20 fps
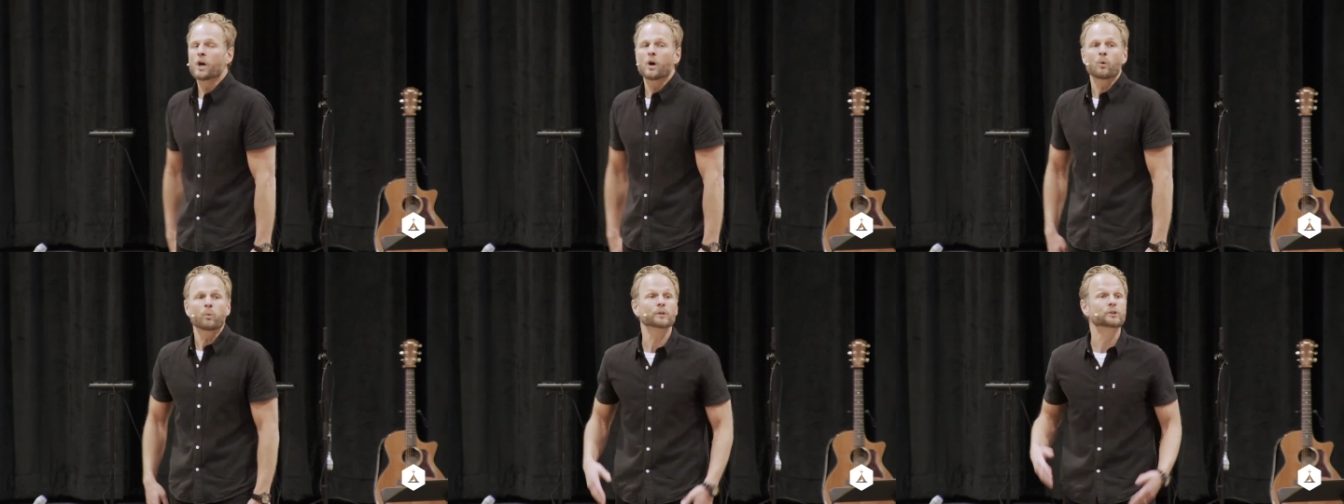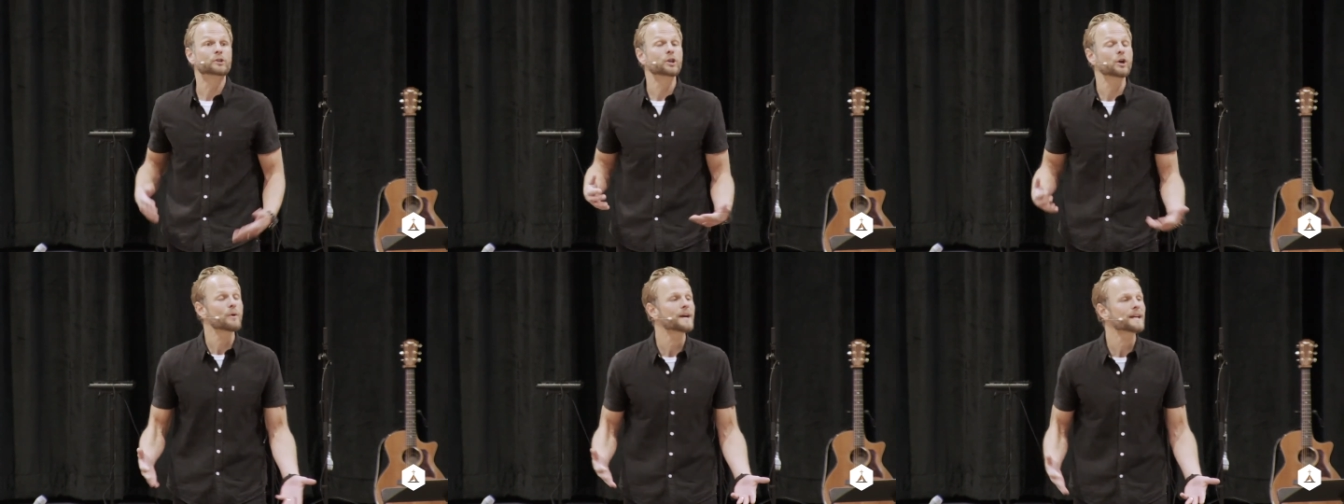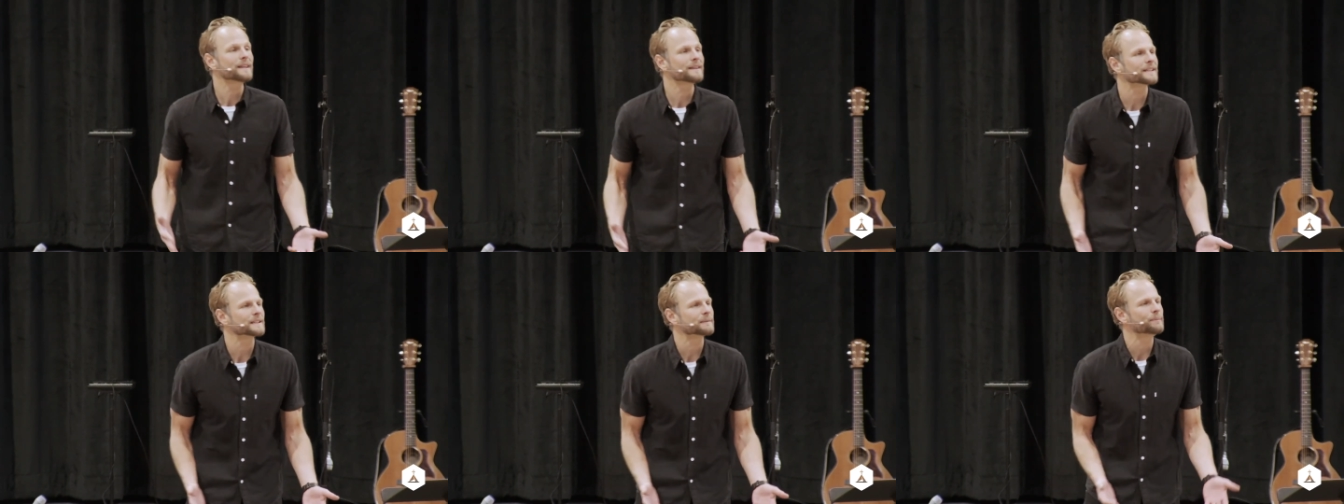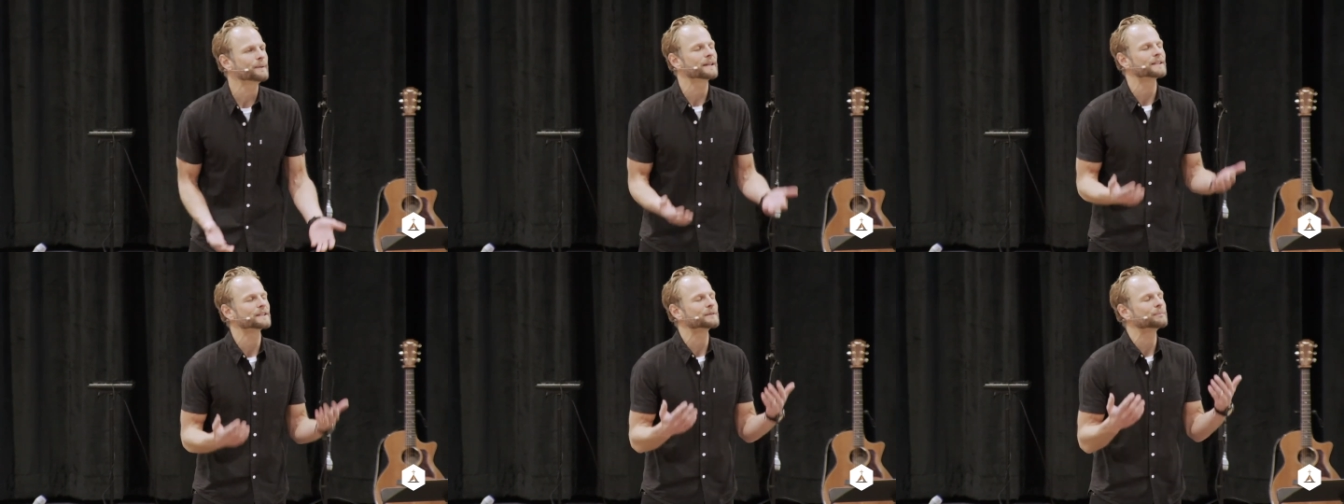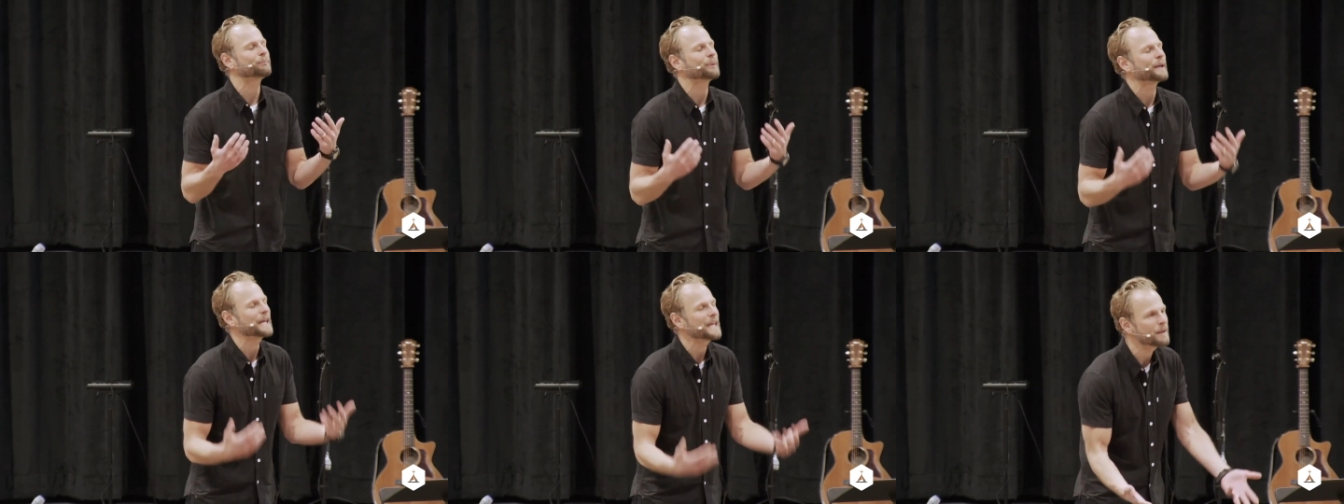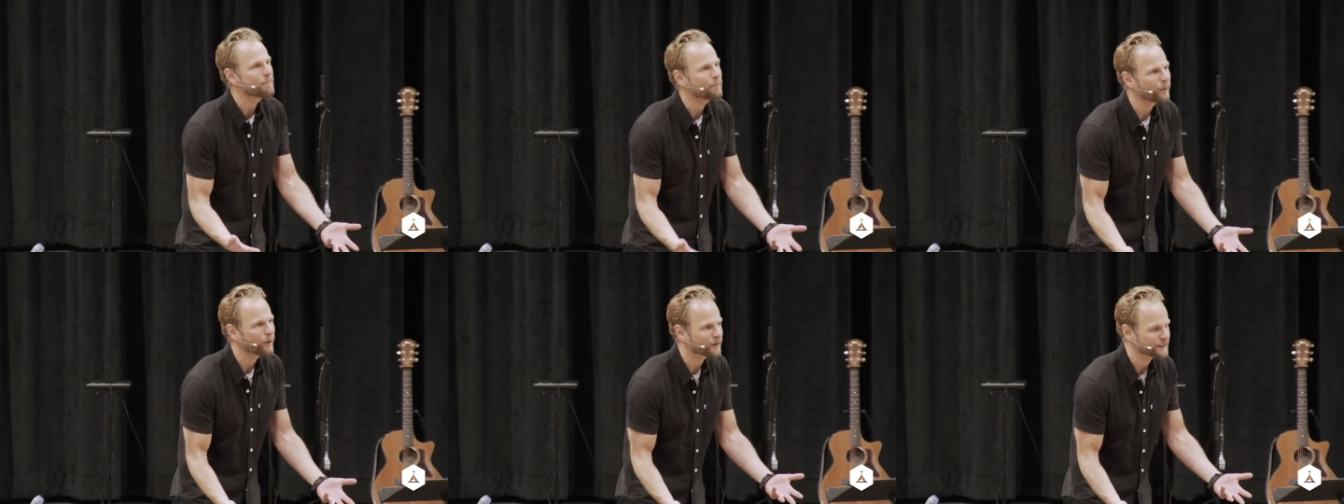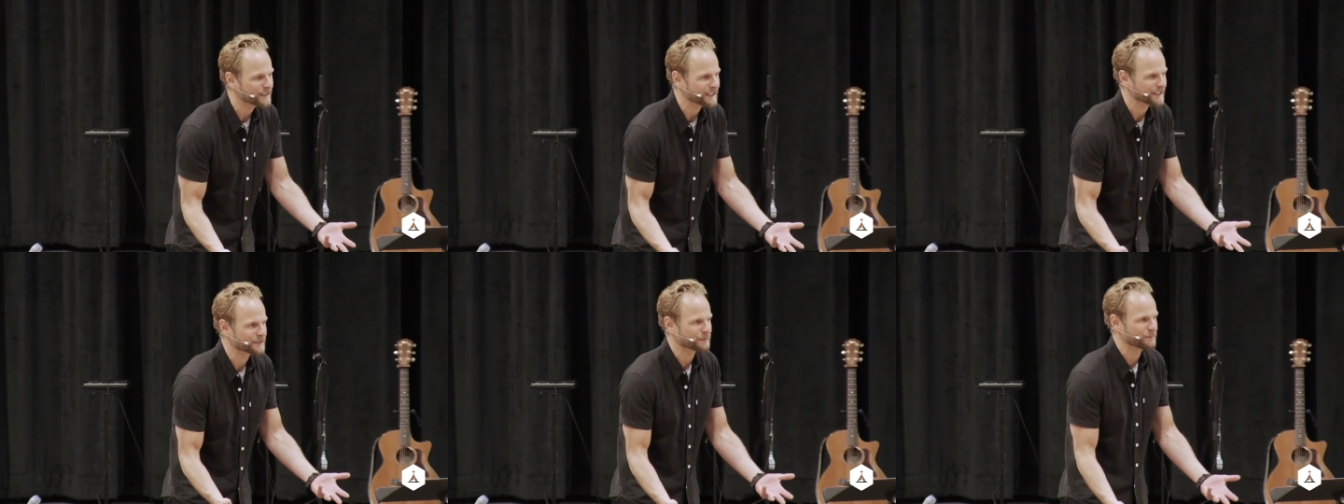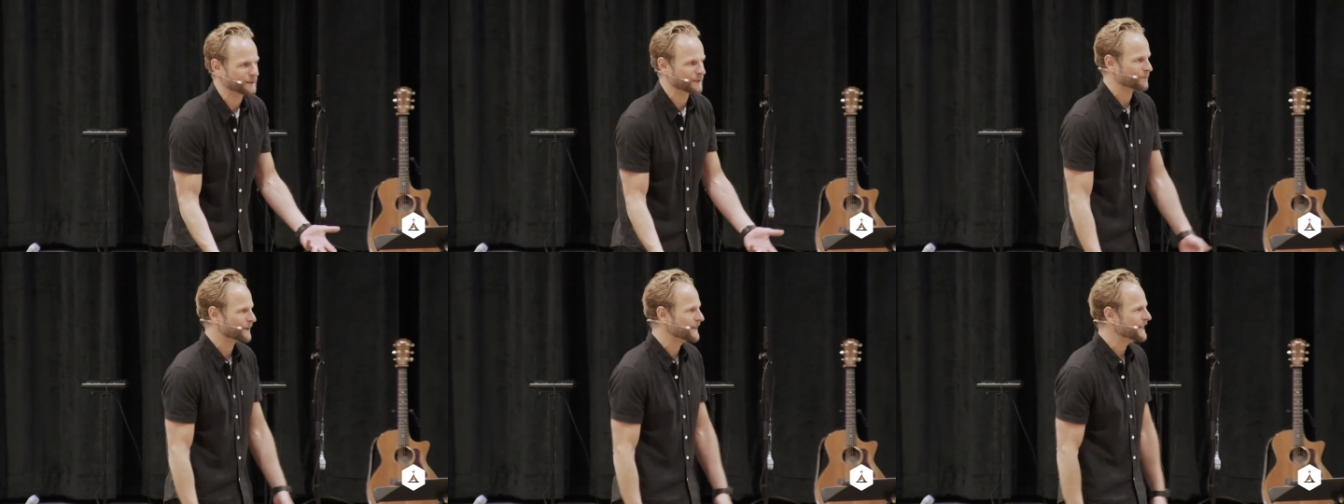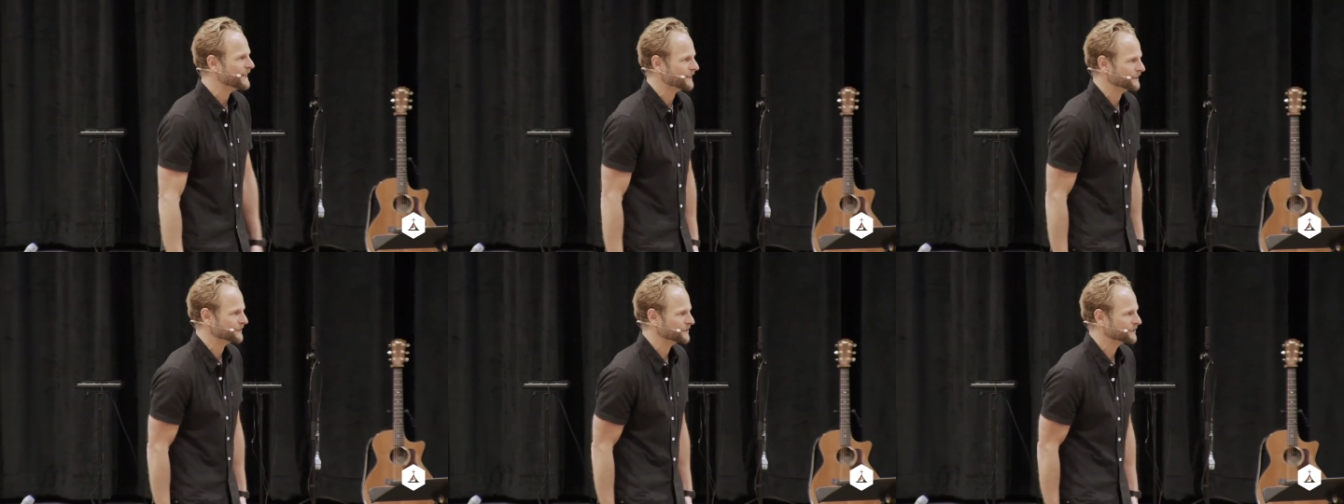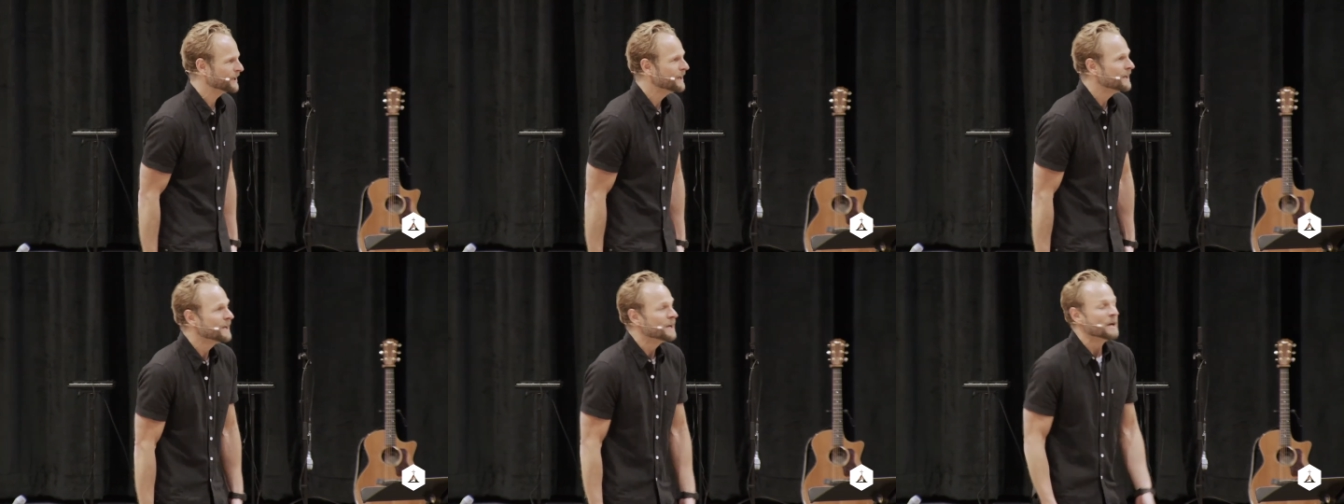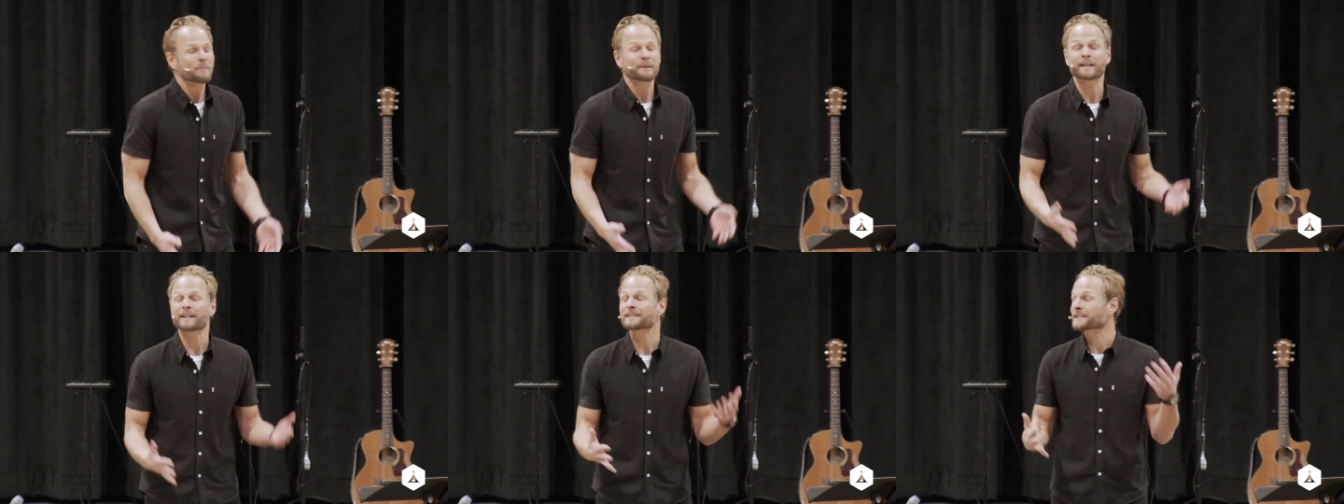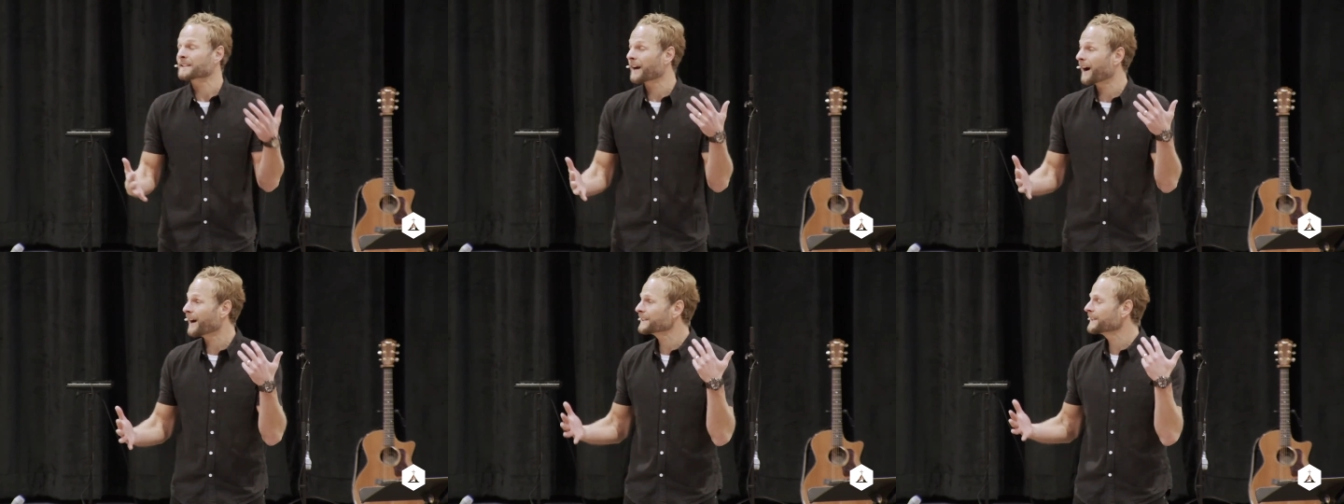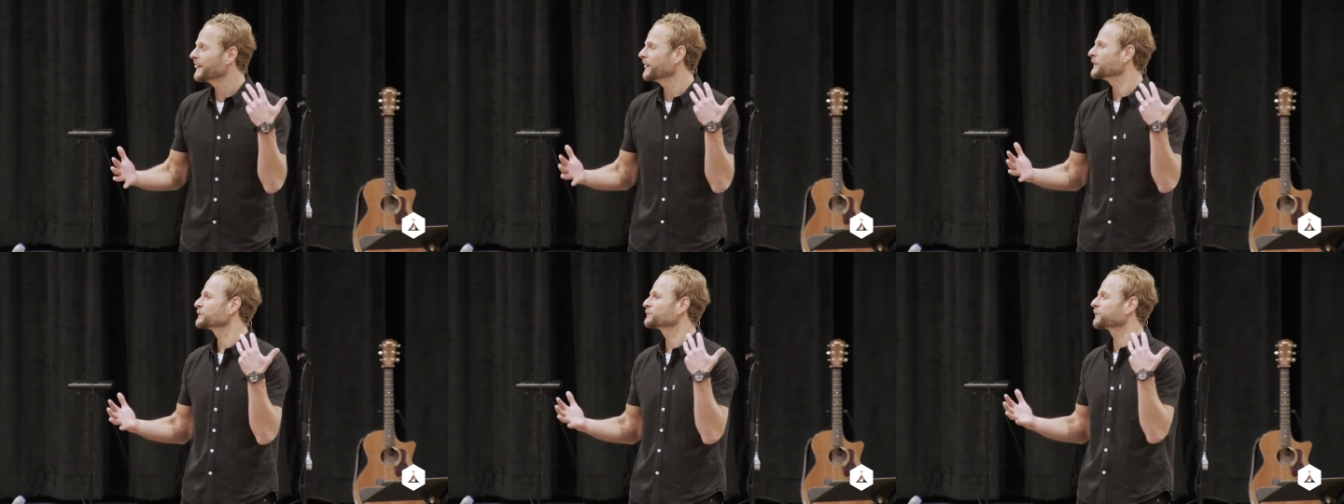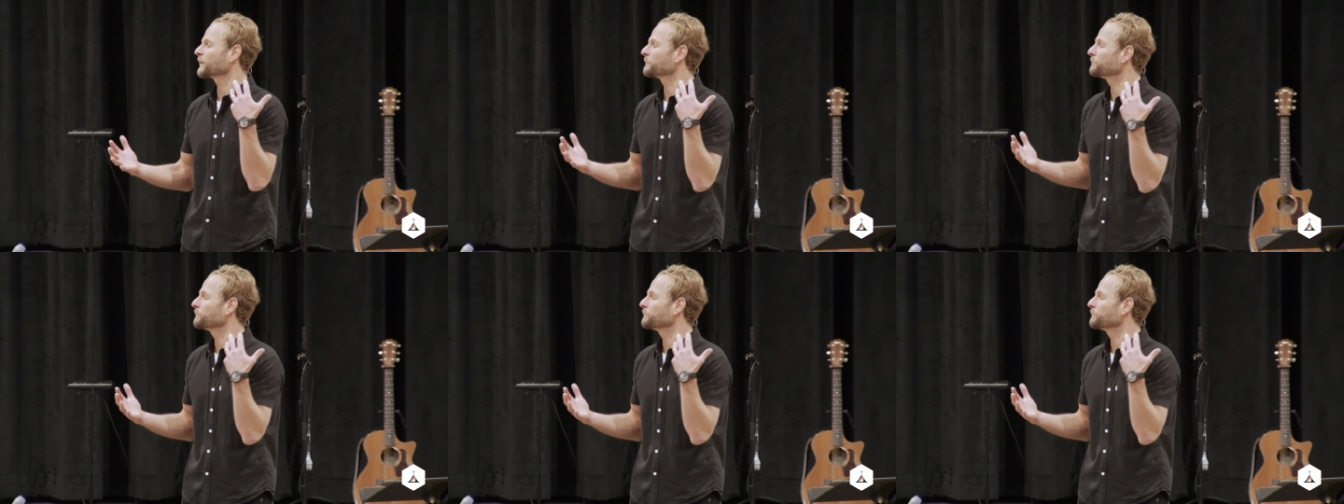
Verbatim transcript: We're doing this because people need to be reached, because God cares for